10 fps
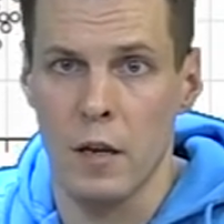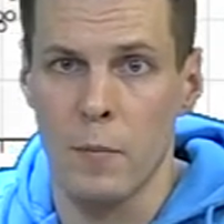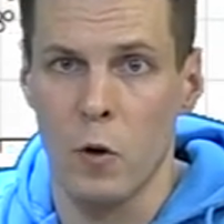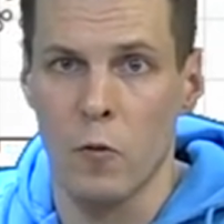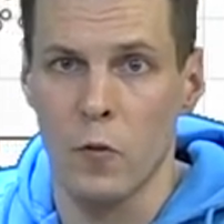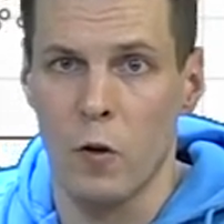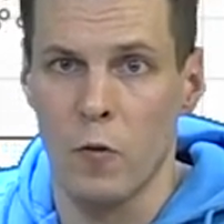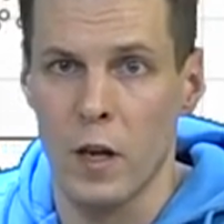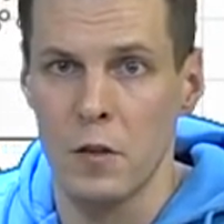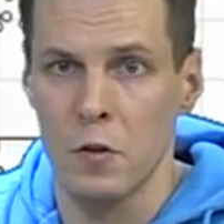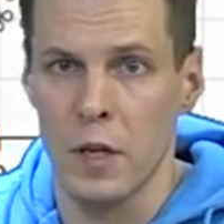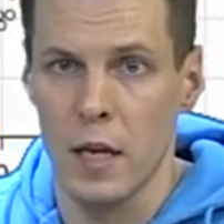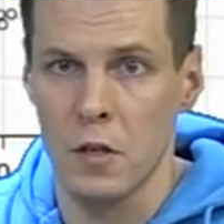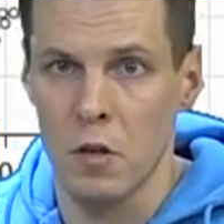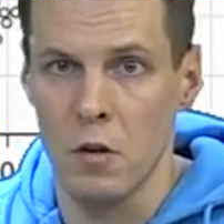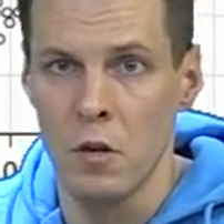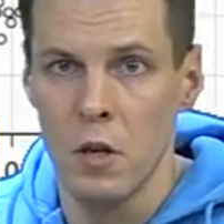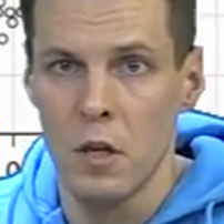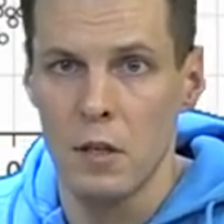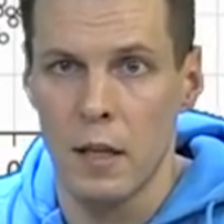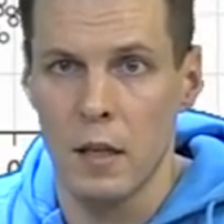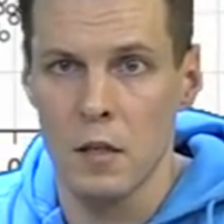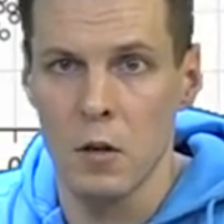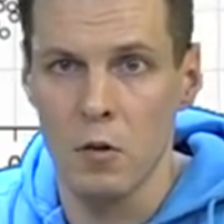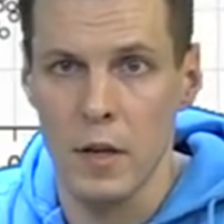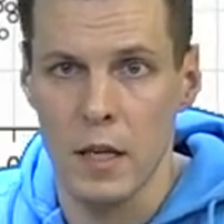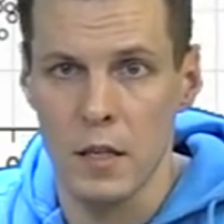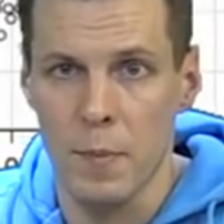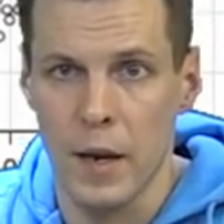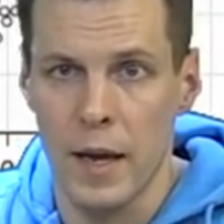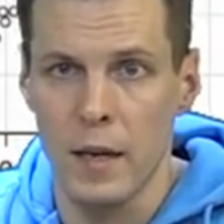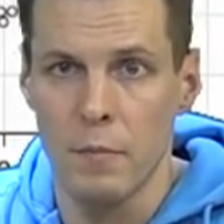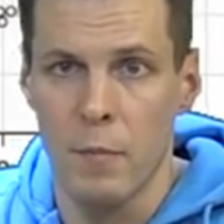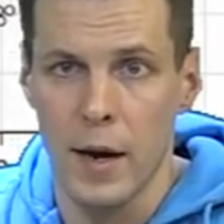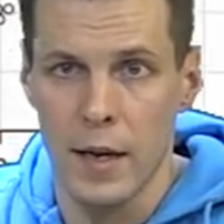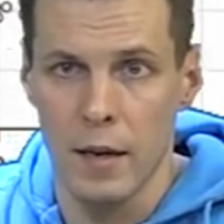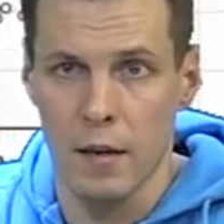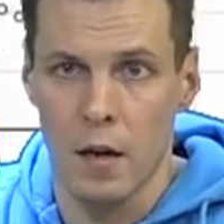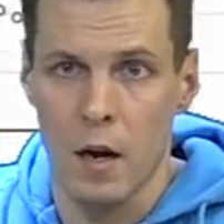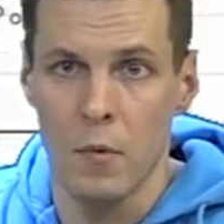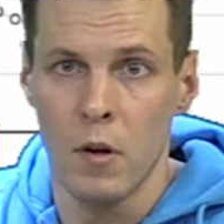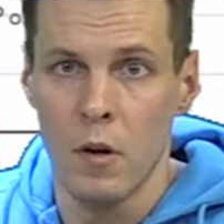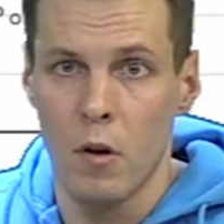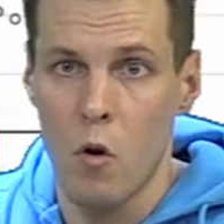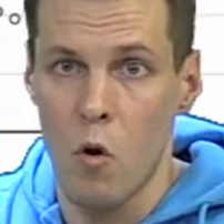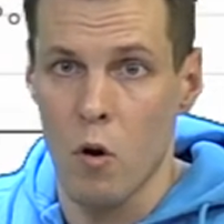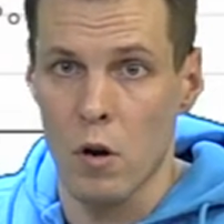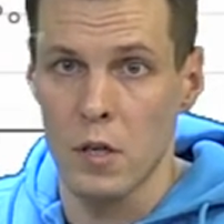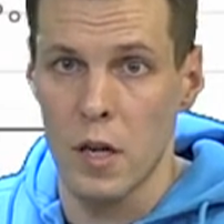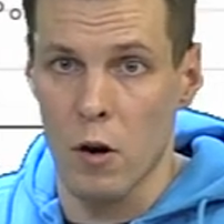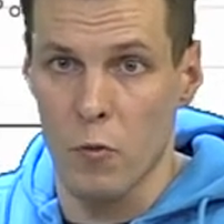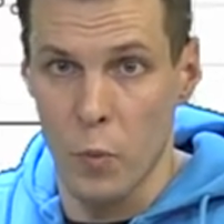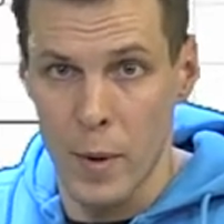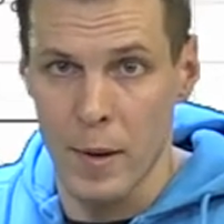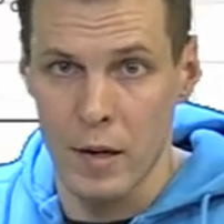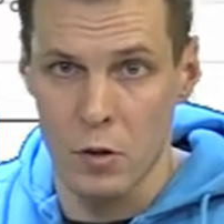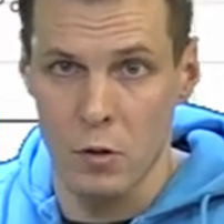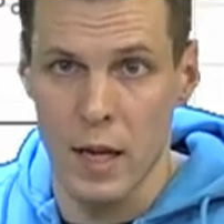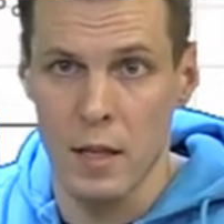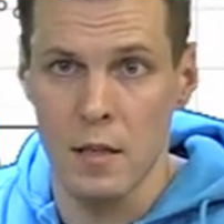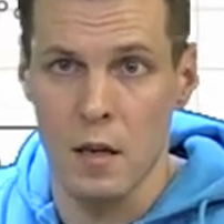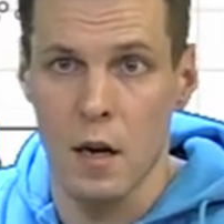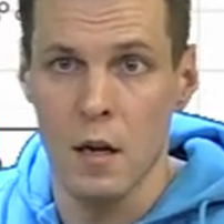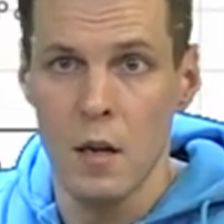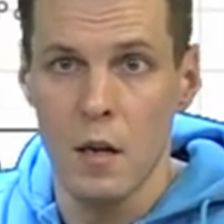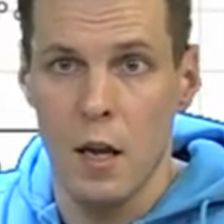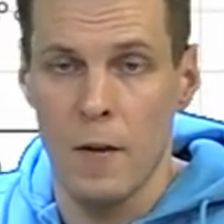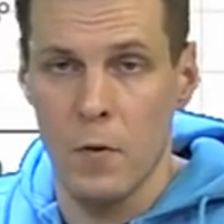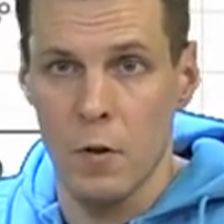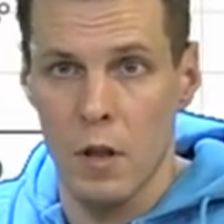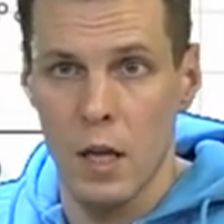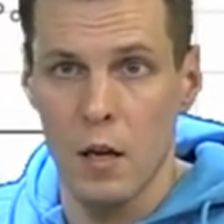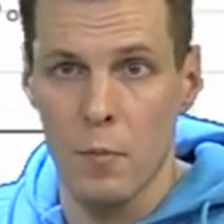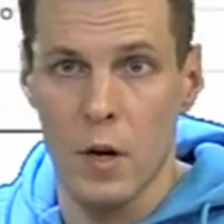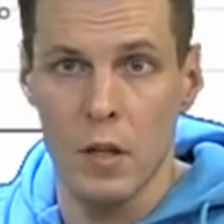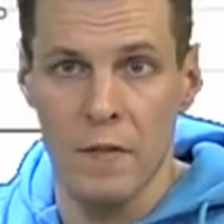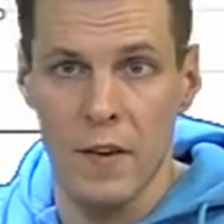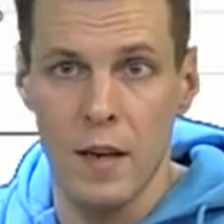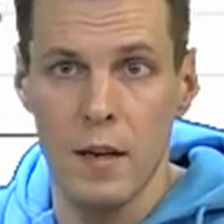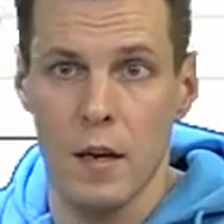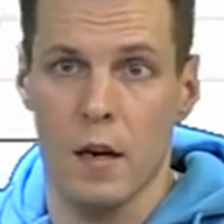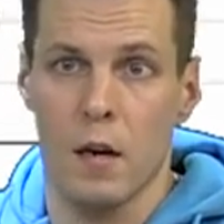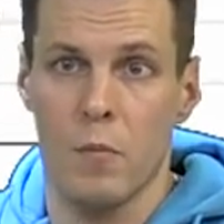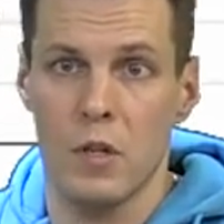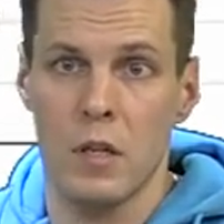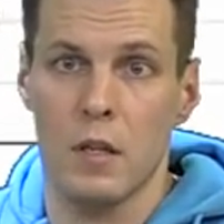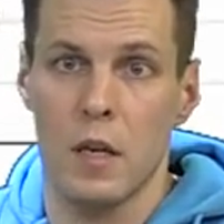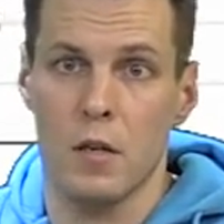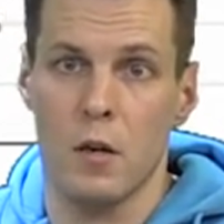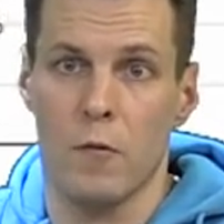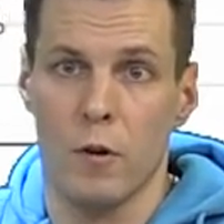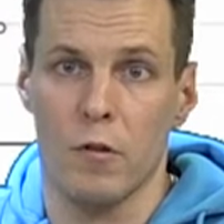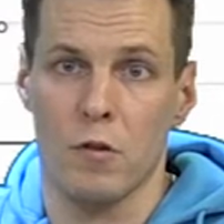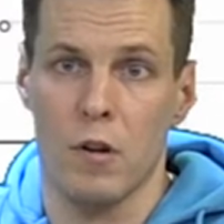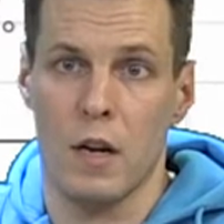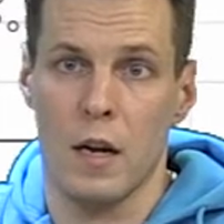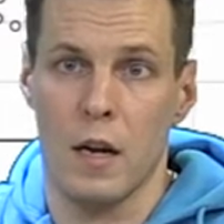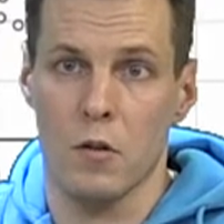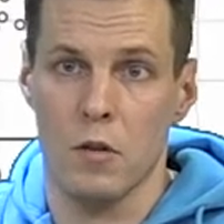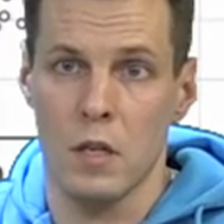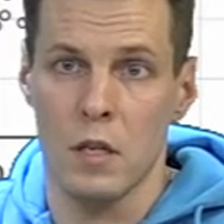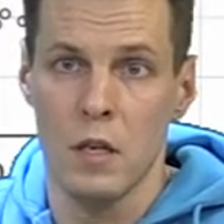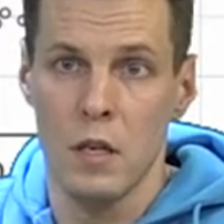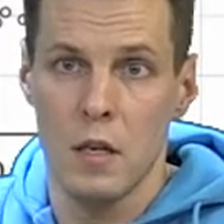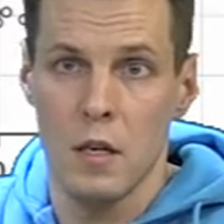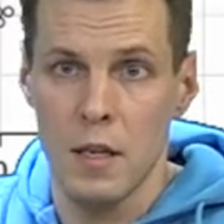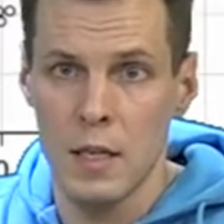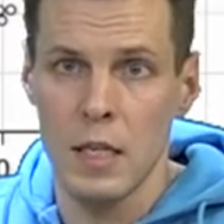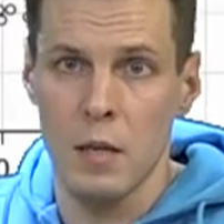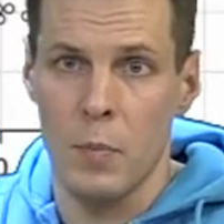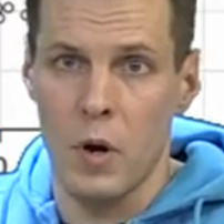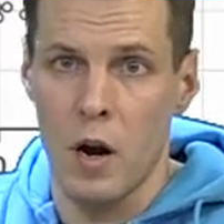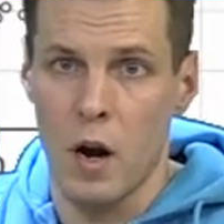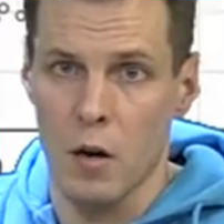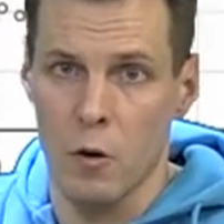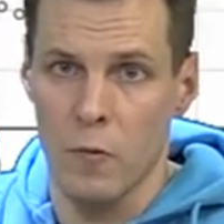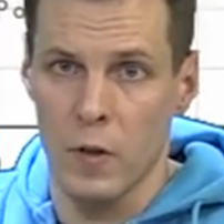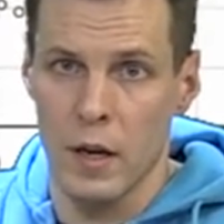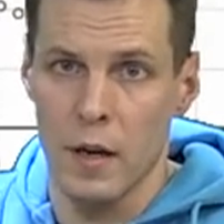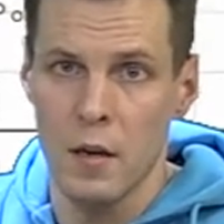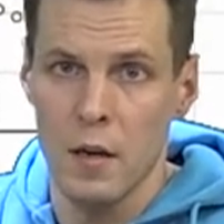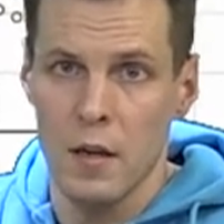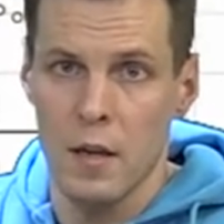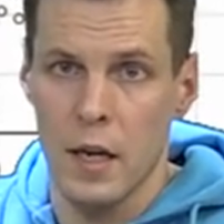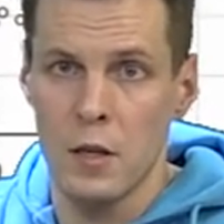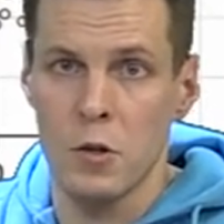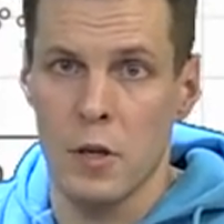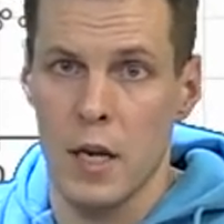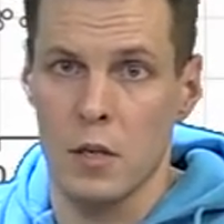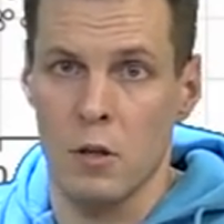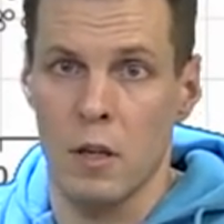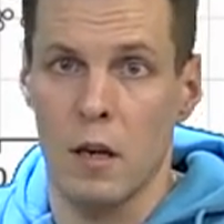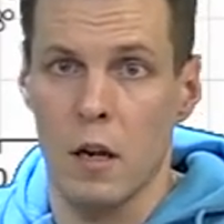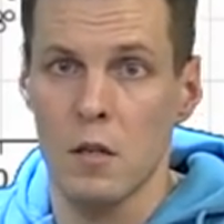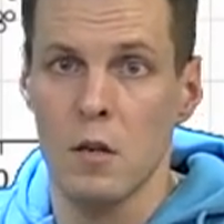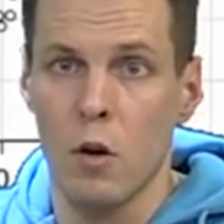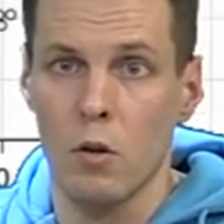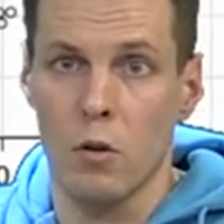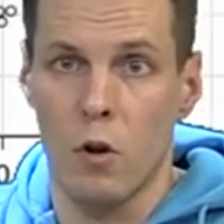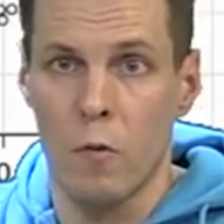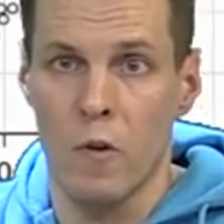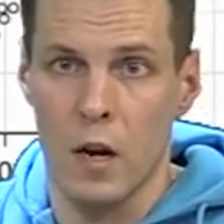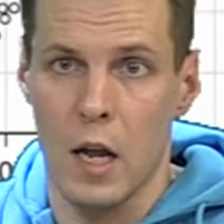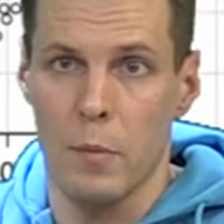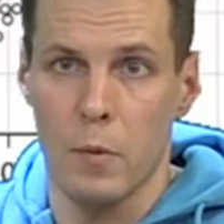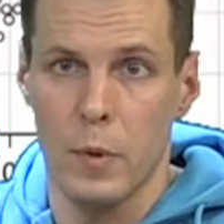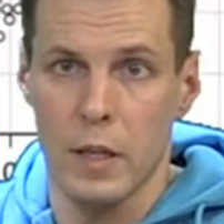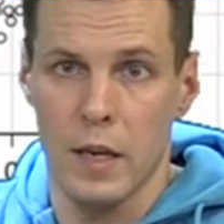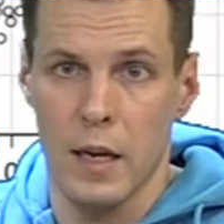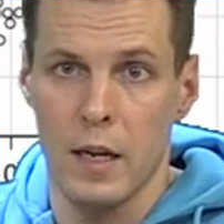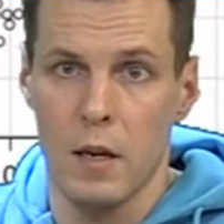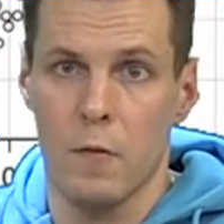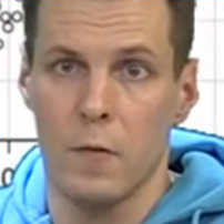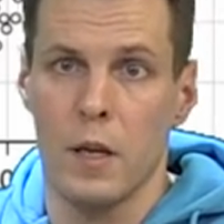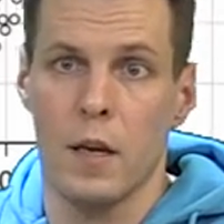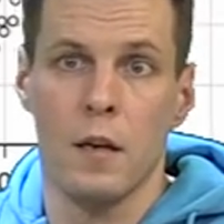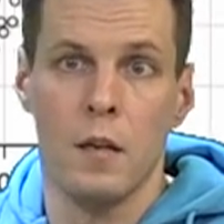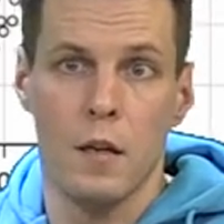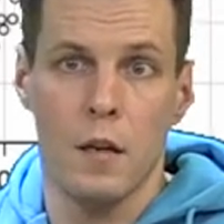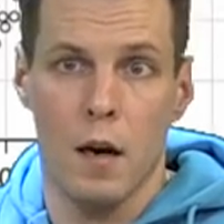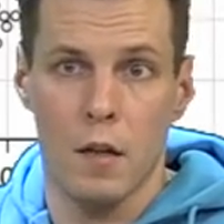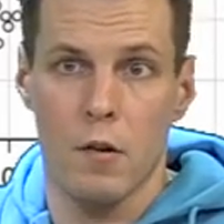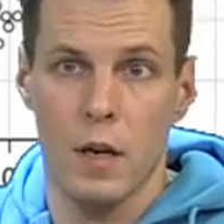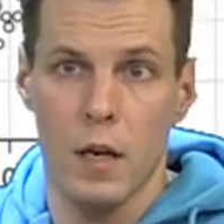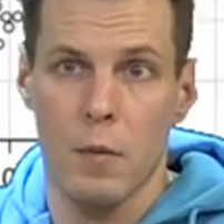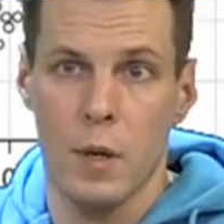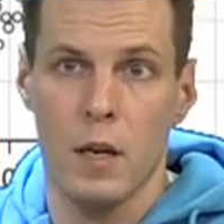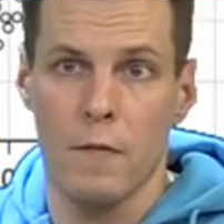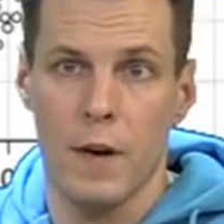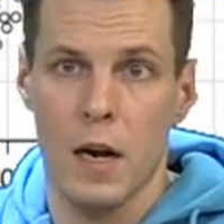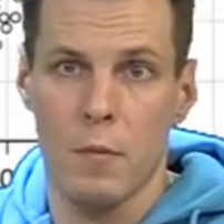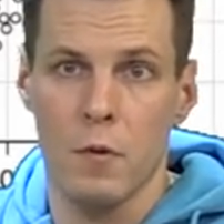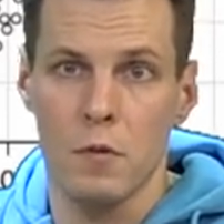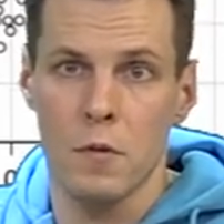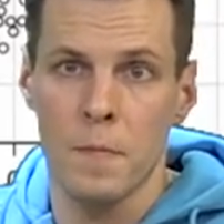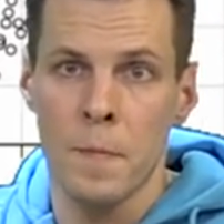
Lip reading: of education that is not explained by income or share of women. So that's if you think about the Venn diagram presentation of regression analysis, this is the part of the education that does not overlap with any of the other independent variables.